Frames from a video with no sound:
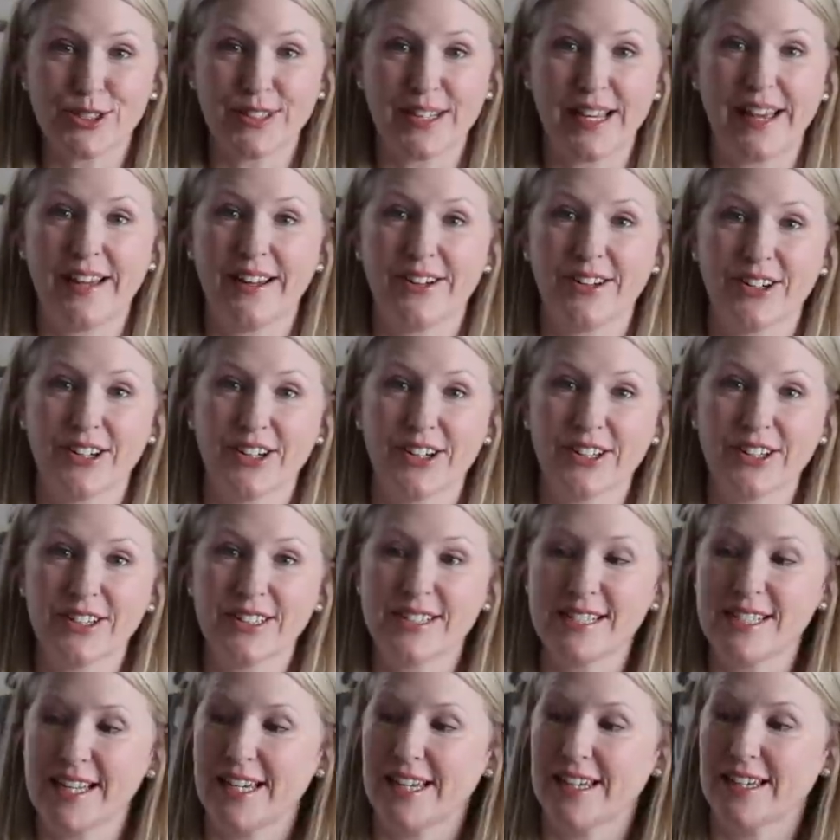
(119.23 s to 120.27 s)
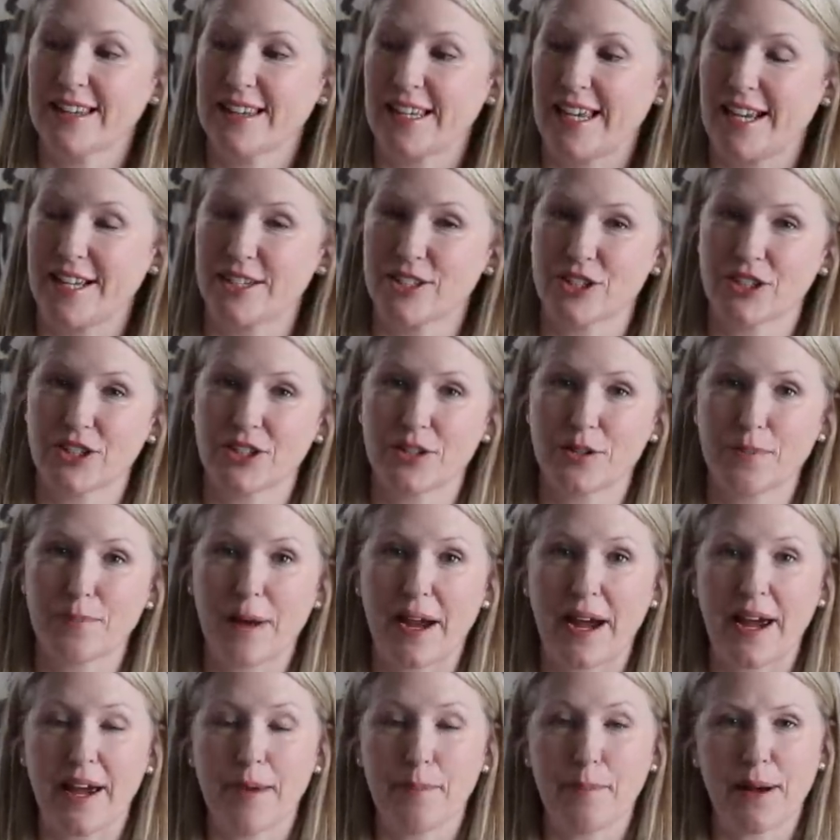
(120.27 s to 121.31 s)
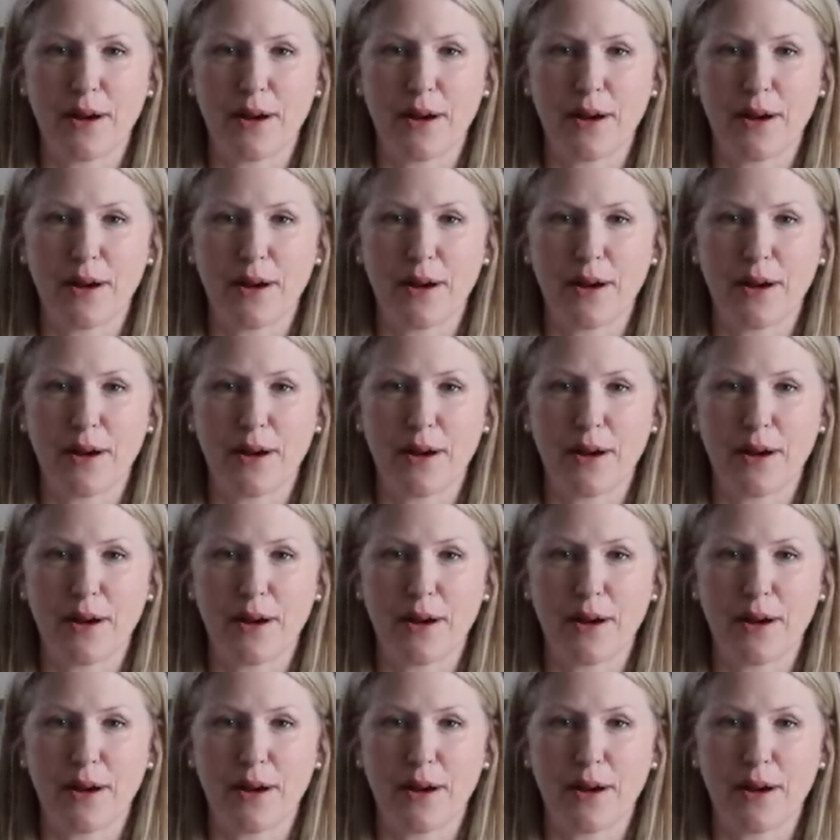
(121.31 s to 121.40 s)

lantern, tin lantern by